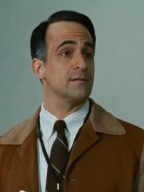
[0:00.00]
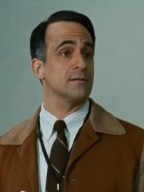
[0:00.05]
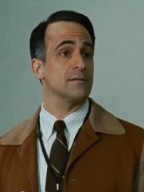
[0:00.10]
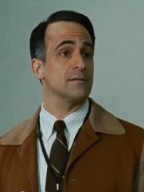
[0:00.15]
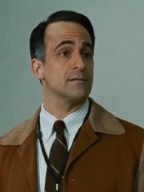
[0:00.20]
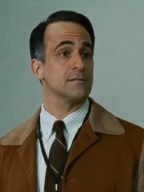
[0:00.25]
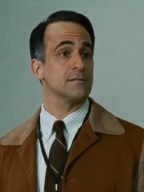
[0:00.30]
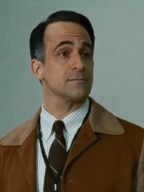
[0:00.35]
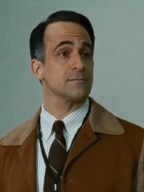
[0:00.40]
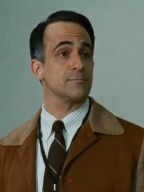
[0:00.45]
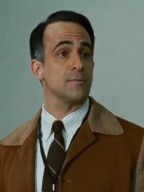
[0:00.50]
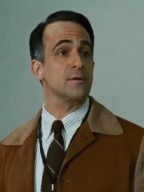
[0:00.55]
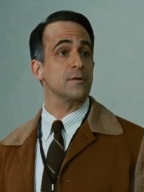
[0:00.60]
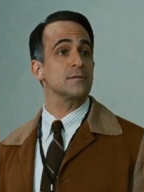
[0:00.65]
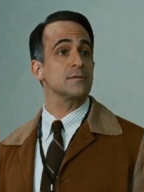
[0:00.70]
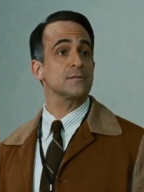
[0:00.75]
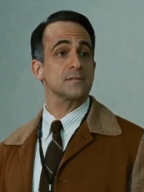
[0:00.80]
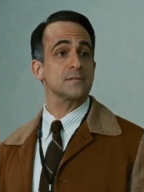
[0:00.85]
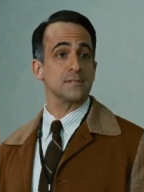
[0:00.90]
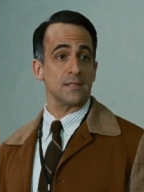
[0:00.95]
but then points
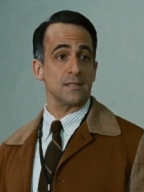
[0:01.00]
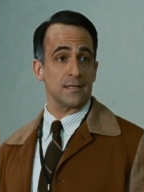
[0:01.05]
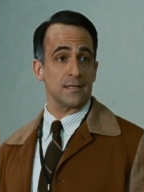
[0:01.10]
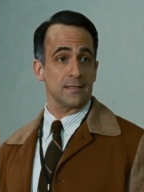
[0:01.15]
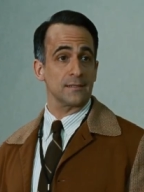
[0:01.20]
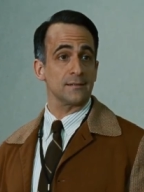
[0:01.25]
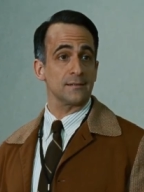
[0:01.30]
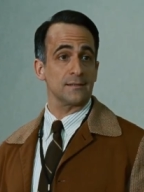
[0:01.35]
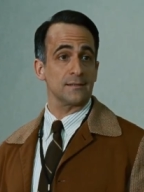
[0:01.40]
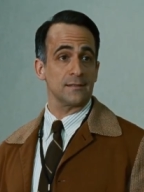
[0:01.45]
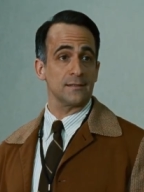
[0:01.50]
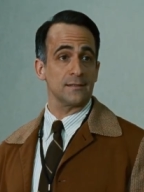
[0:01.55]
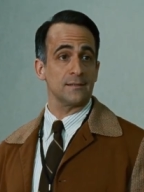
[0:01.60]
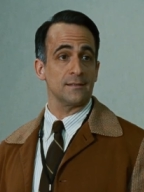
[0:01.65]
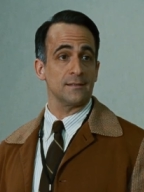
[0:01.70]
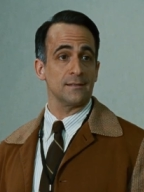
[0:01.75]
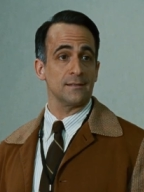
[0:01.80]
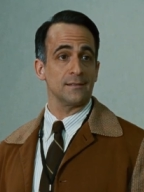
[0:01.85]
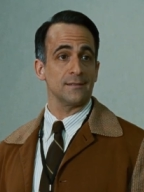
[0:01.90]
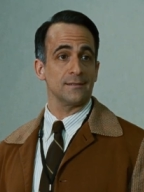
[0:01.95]
out he's not very
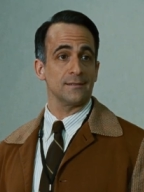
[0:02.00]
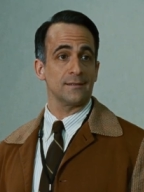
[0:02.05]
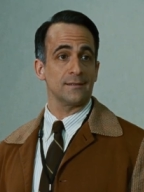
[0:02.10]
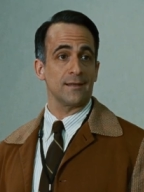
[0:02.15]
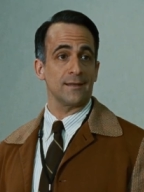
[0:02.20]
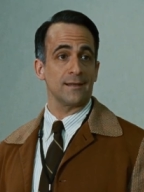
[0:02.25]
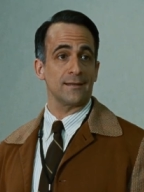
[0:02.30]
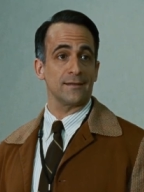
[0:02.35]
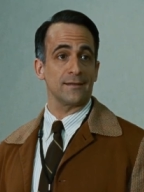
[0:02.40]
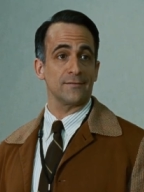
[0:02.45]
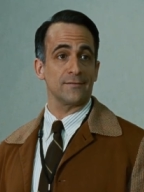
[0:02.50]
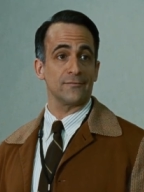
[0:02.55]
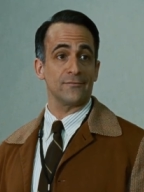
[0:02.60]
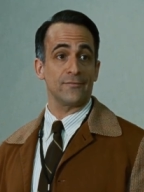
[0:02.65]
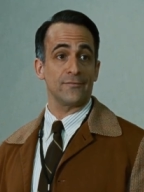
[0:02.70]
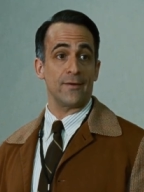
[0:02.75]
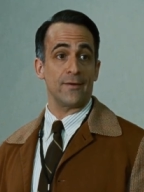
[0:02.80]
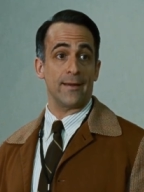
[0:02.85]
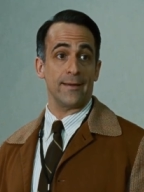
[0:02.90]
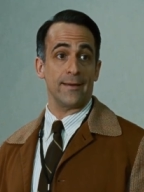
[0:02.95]
successful and might get
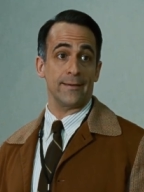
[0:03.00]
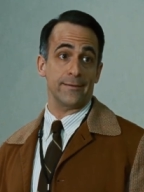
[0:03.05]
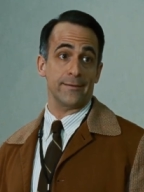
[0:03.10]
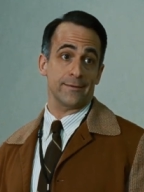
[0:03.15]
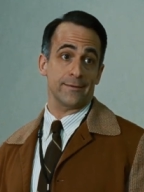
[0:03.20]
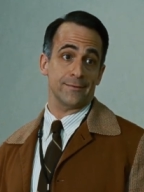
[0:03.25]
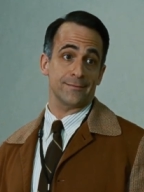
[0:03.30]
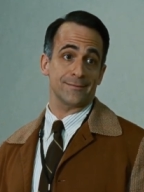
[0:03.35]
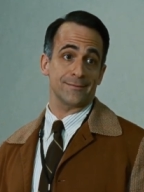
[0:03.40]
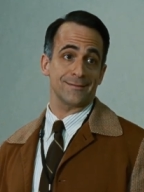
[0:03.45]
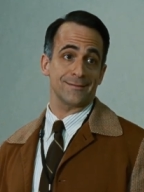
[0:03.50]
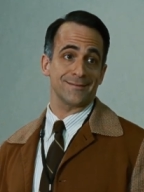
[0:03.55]
laid off.